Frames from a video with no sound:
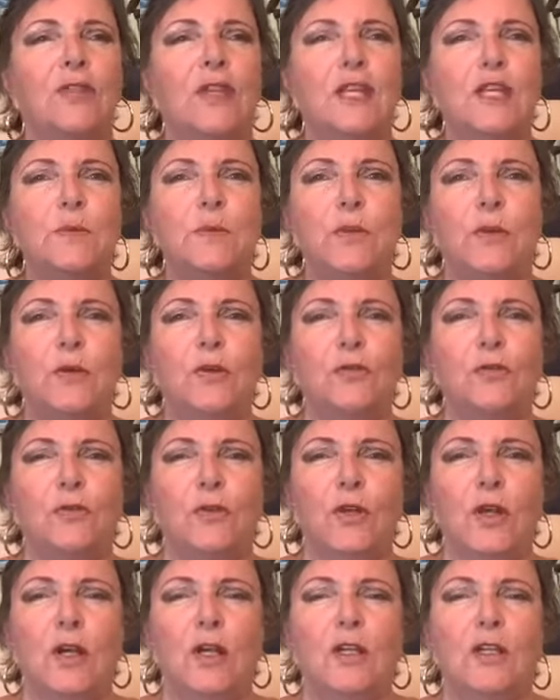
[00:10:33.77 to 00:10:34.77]
these beautiful
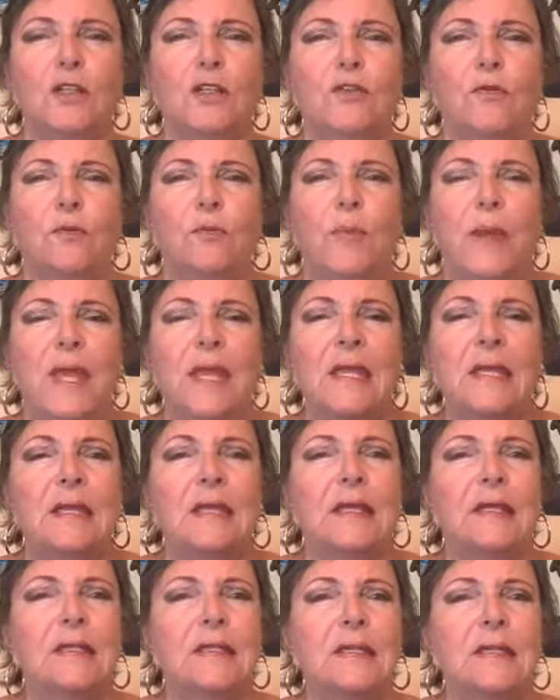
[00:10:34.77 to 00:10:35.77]
colors of
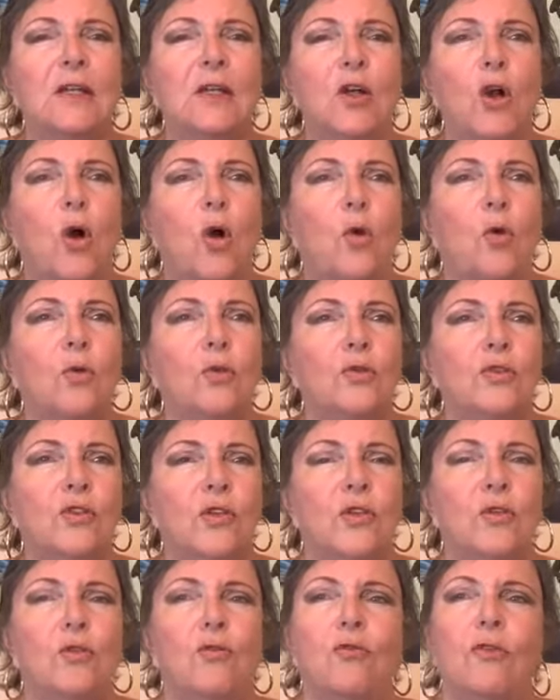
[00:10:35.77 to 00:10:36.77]
pinks and golds
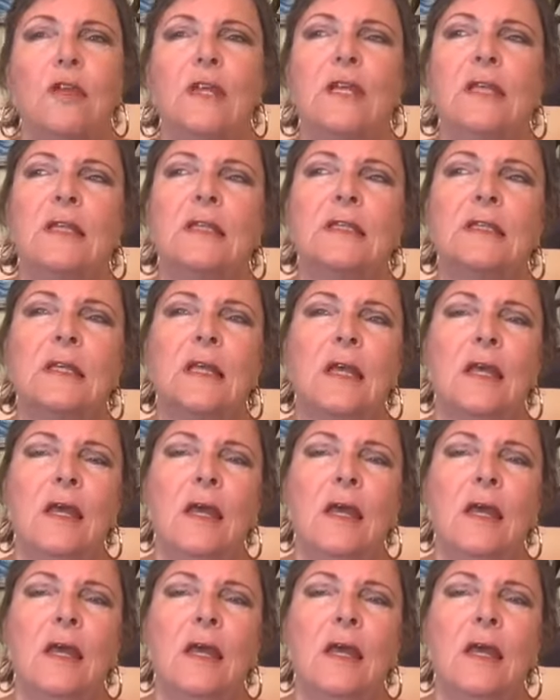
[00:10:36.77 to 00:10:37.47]
and greens.